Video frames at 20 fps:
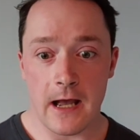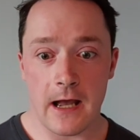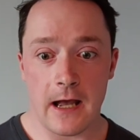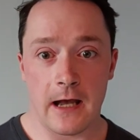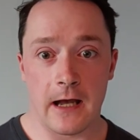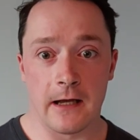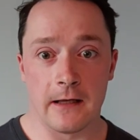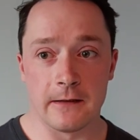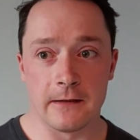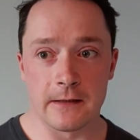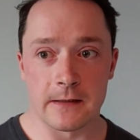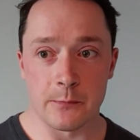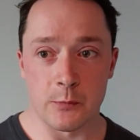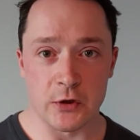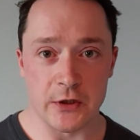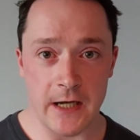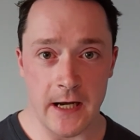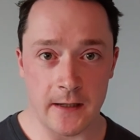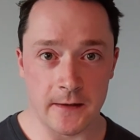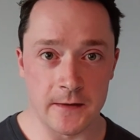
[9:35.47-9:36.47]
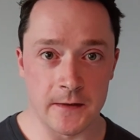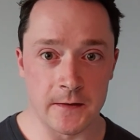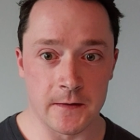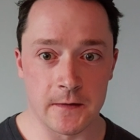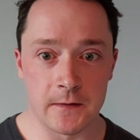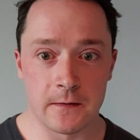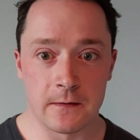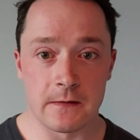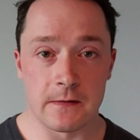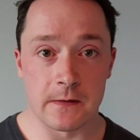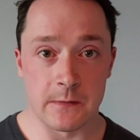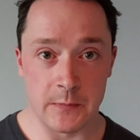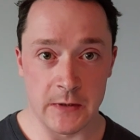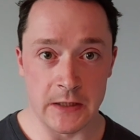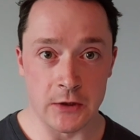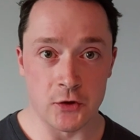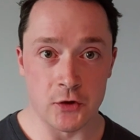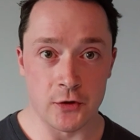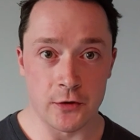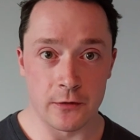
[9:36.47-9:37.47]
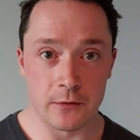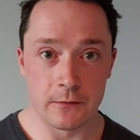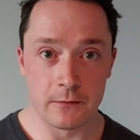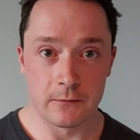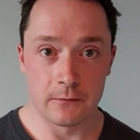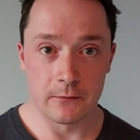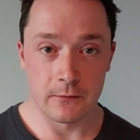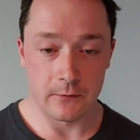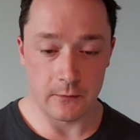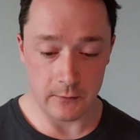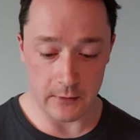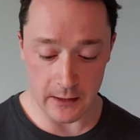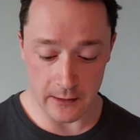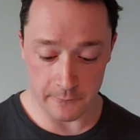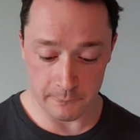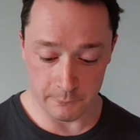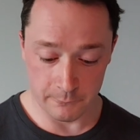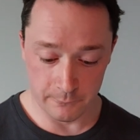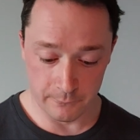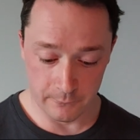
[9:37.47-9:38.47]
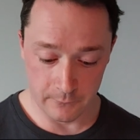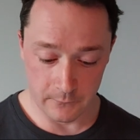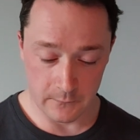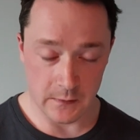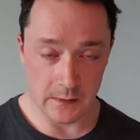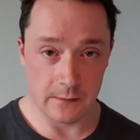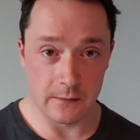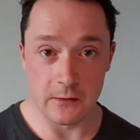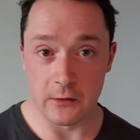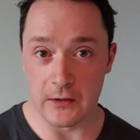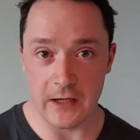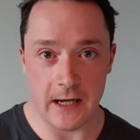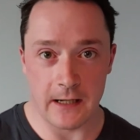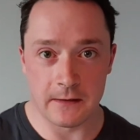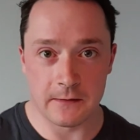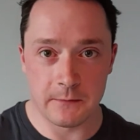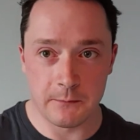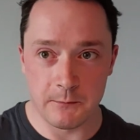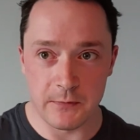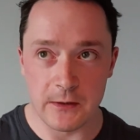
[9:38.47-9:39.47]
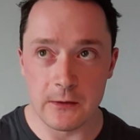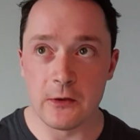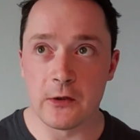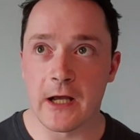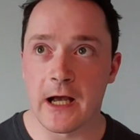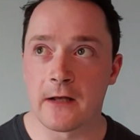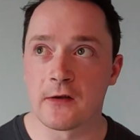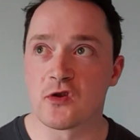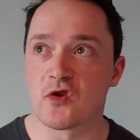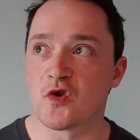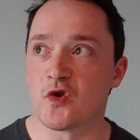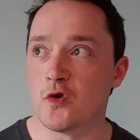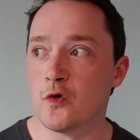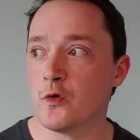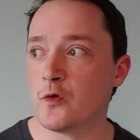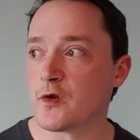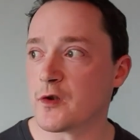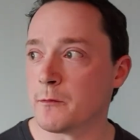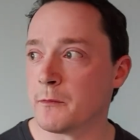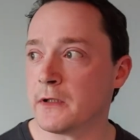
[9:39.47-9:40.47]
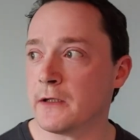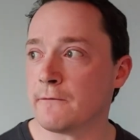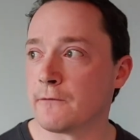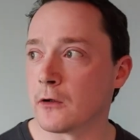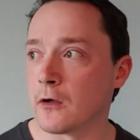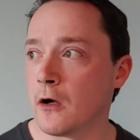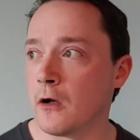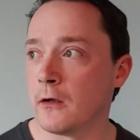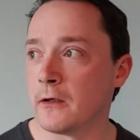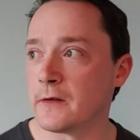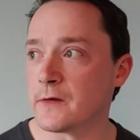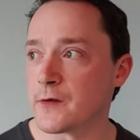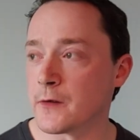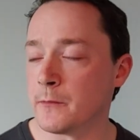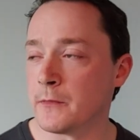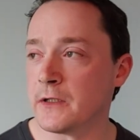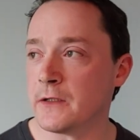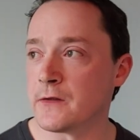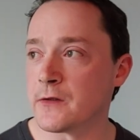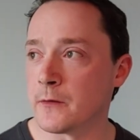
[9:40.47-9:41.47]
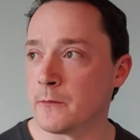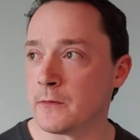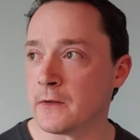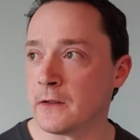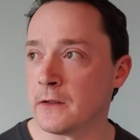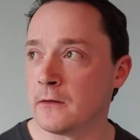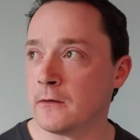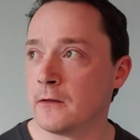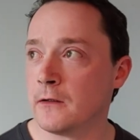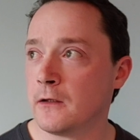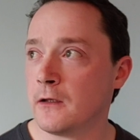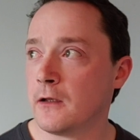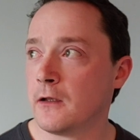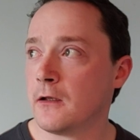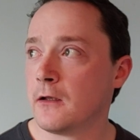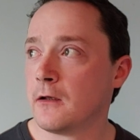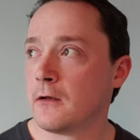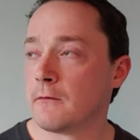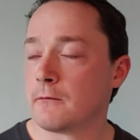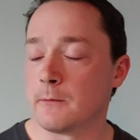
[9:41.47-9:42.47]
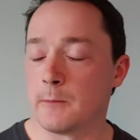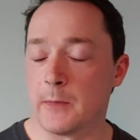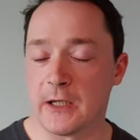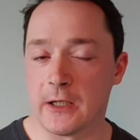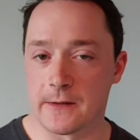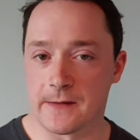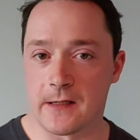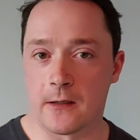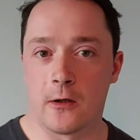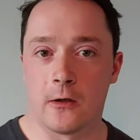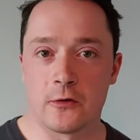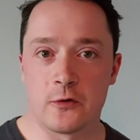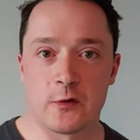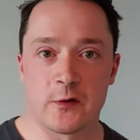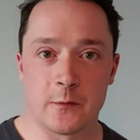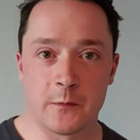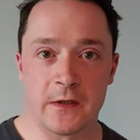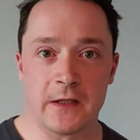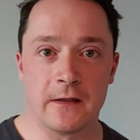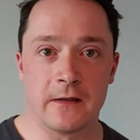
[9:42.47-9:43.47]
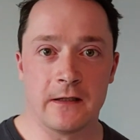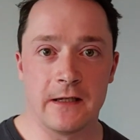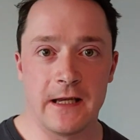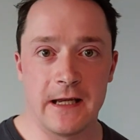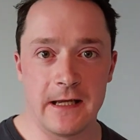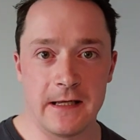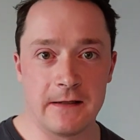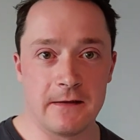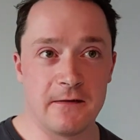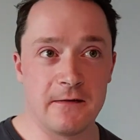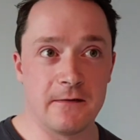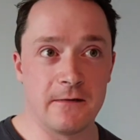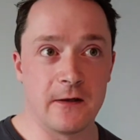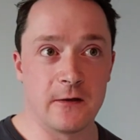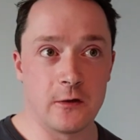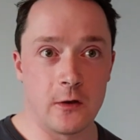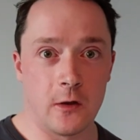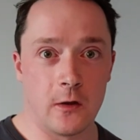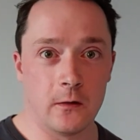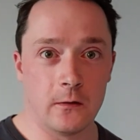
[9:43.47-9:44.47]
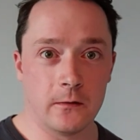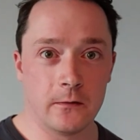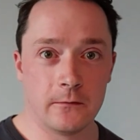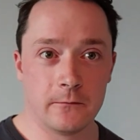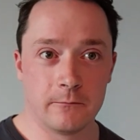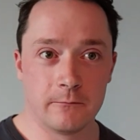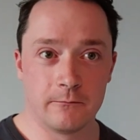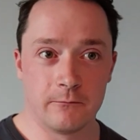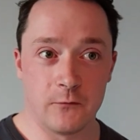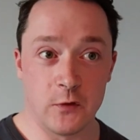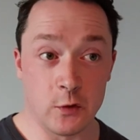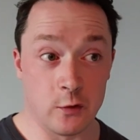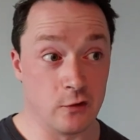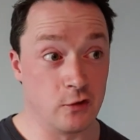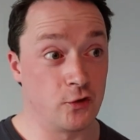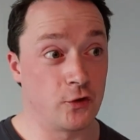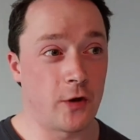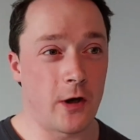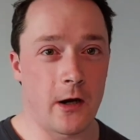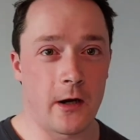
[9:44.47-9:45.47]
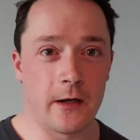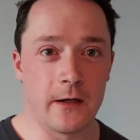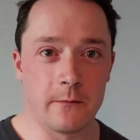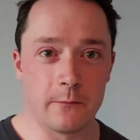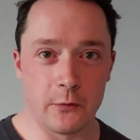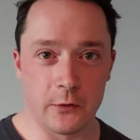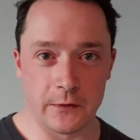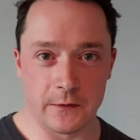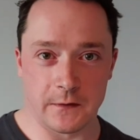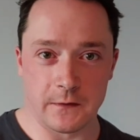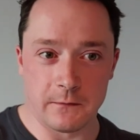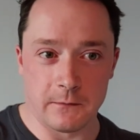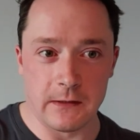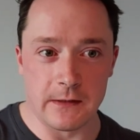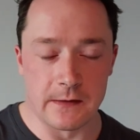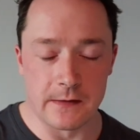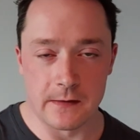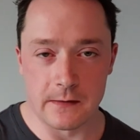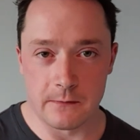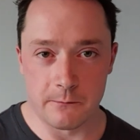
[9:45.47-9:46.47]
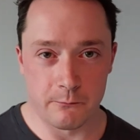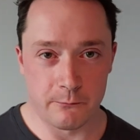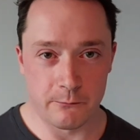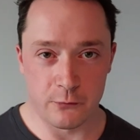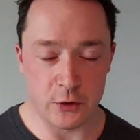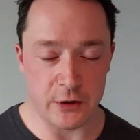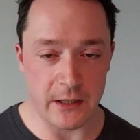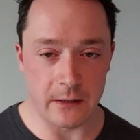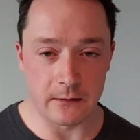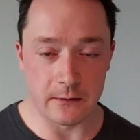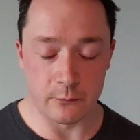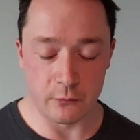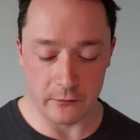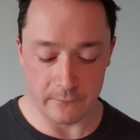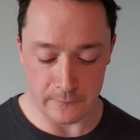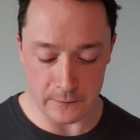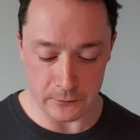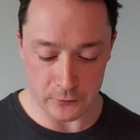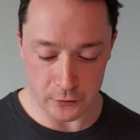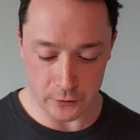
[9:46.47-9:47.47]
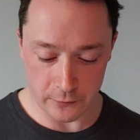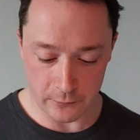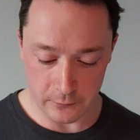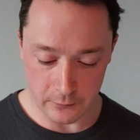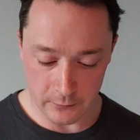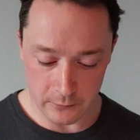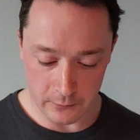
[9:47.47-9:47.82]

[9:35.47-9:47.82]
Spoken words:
And it's protected speech. Okay? You can't sue somebody for calling somebody something because they called you something in the Dáil. You can try, but it's protected privilege.